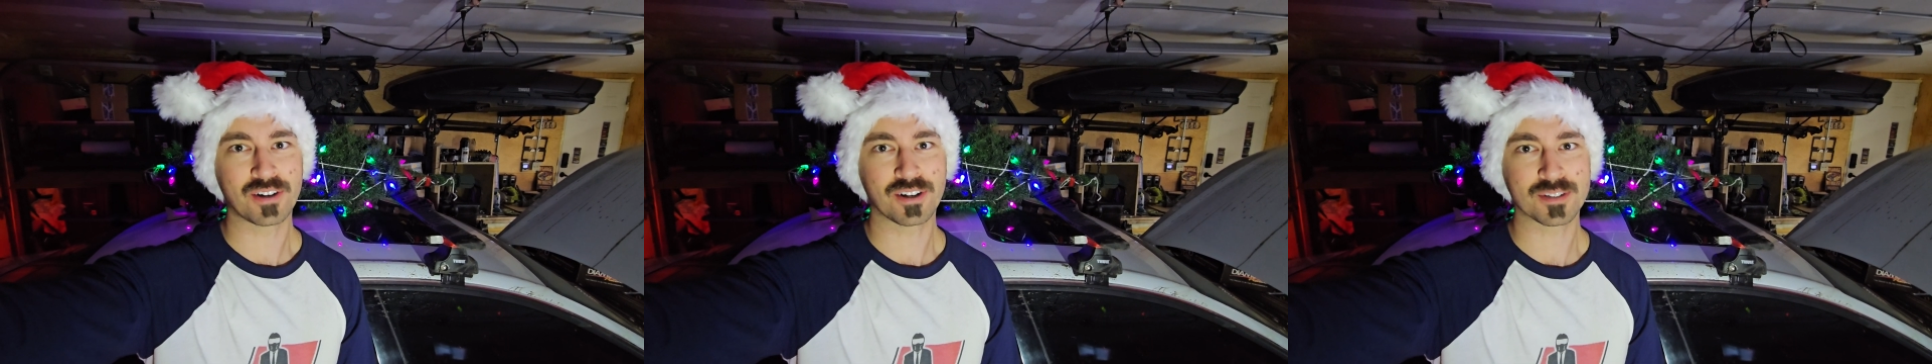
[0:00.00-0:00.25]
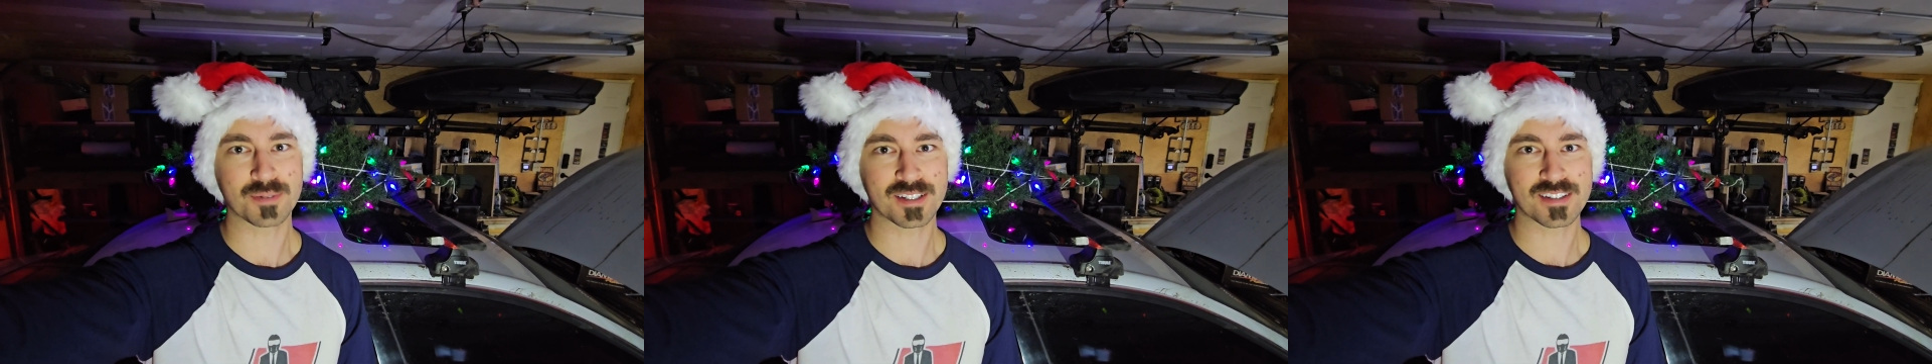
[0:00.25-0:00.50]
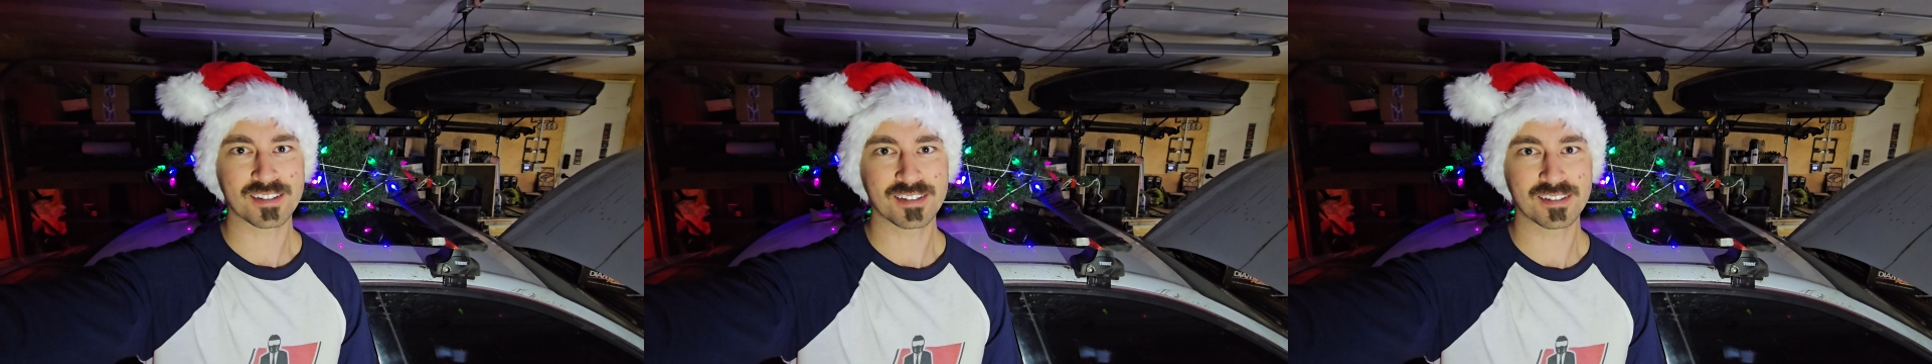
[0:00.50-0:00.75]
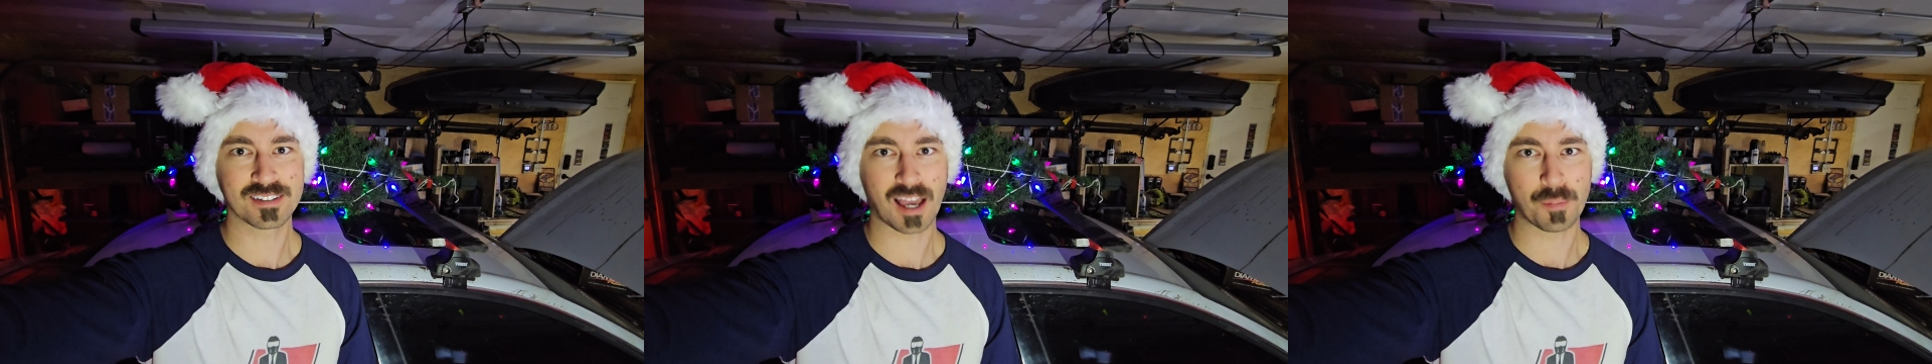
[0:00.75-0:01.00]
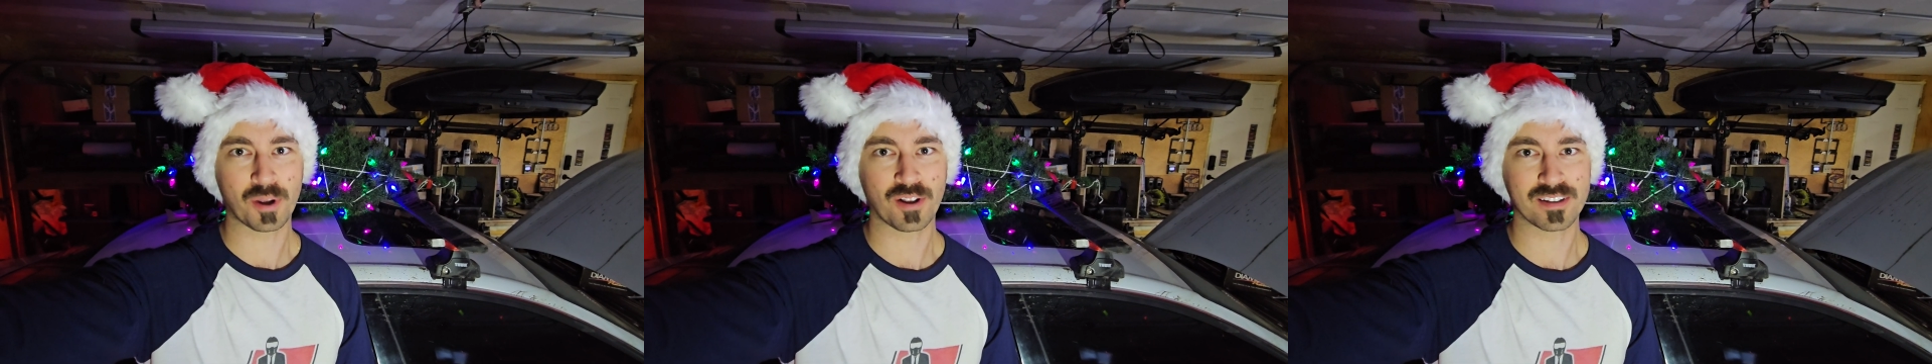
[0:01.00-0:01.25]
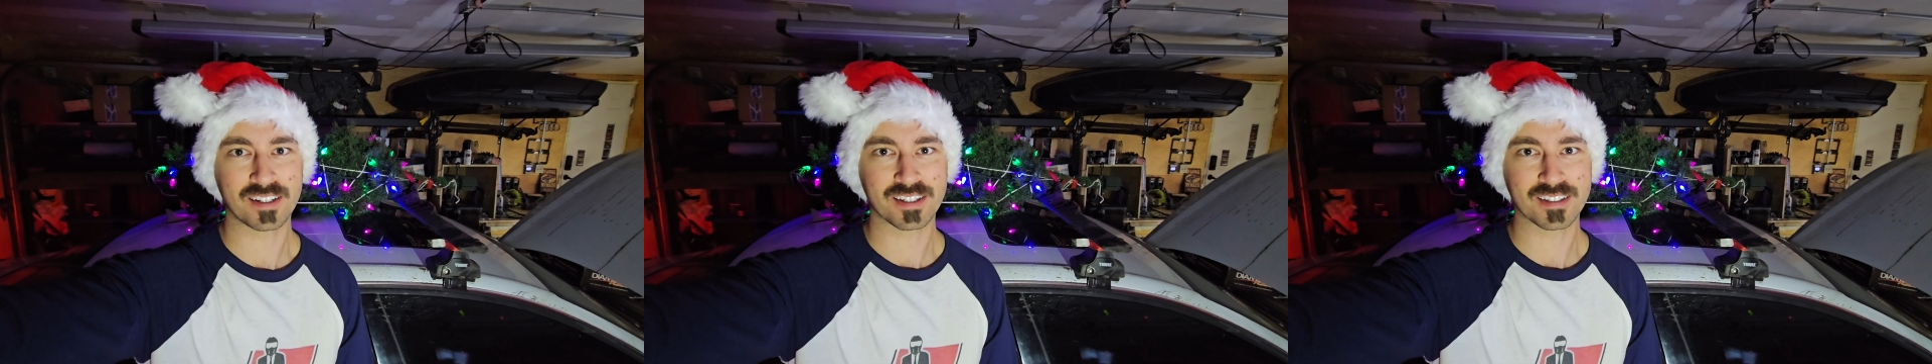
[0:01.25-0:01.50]
Christmas, Happy
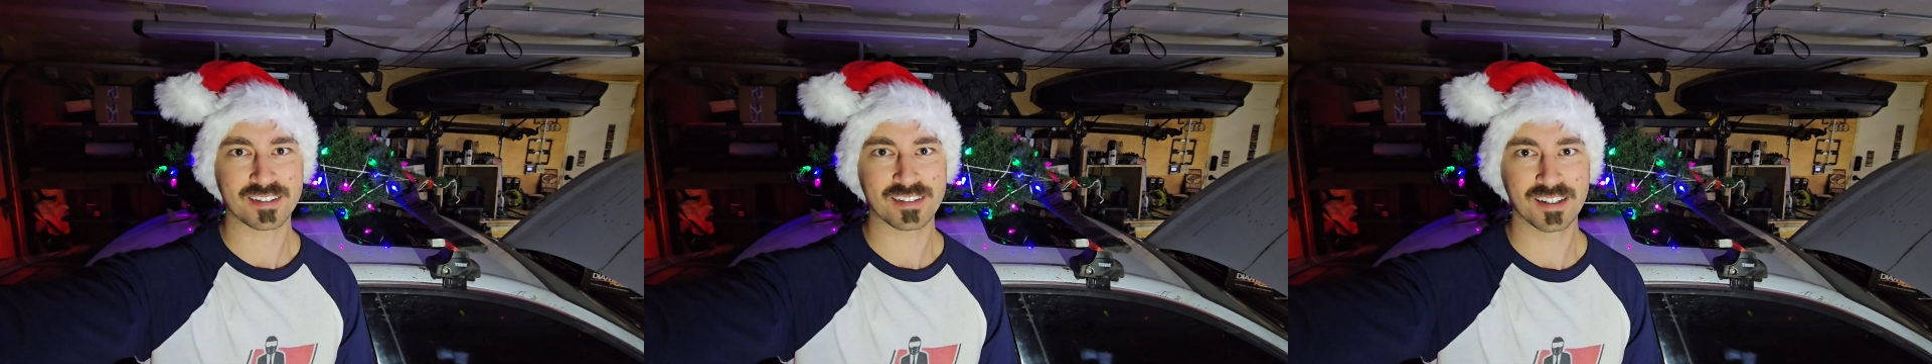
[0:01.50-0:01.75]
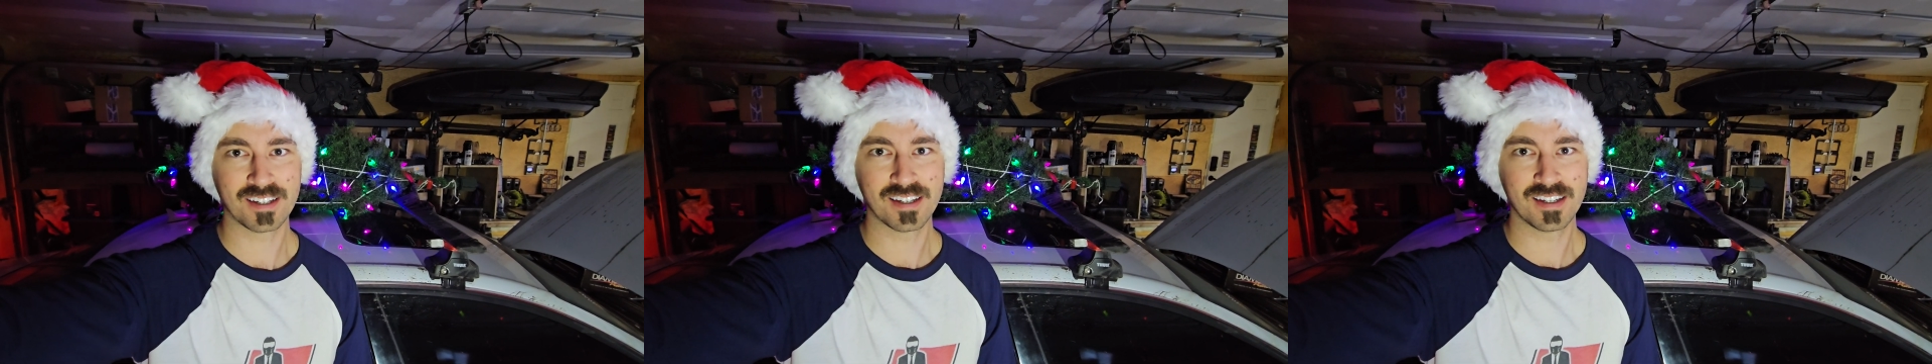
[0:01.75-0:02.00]
Holidays.